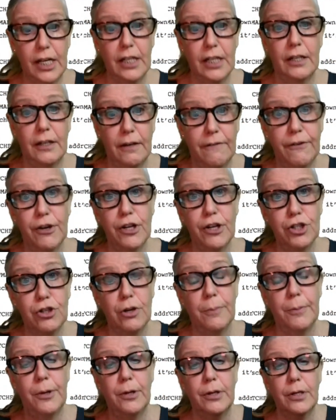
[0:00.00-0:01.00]
in in a very
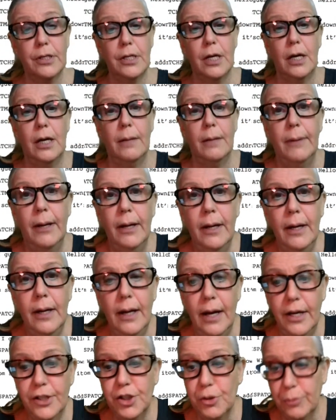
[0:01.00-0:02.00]
short period of time
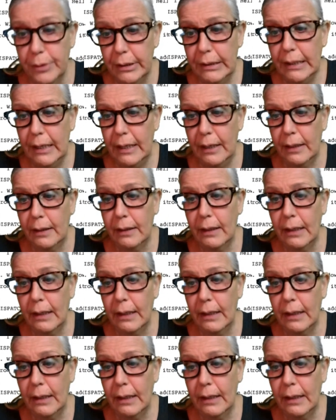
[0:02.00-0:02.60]
and to relay.